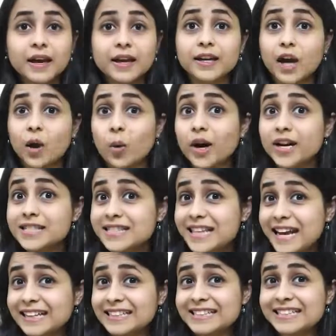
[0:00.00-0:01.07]
Now what is
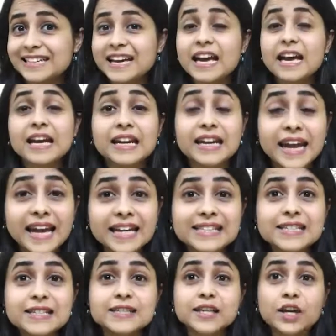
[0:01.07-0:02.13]
next?
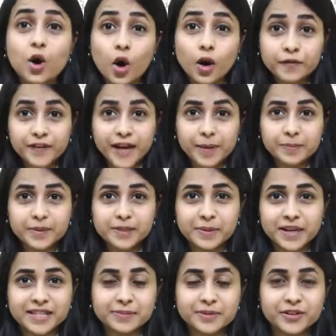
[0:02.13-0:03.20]
Next is the off-campus
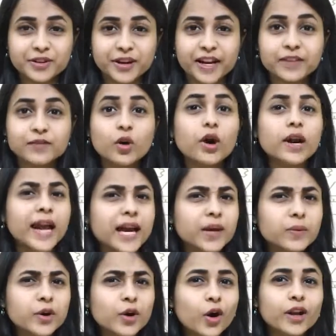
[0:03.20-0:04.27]
placement drive, or like
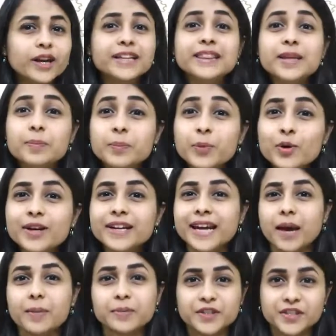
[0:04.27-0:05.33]
we call it the pool
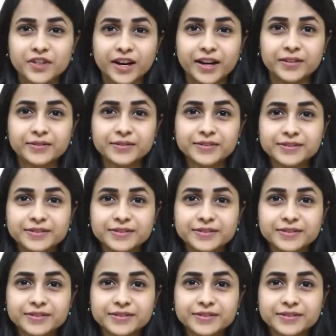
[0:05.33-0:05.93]
campus drive.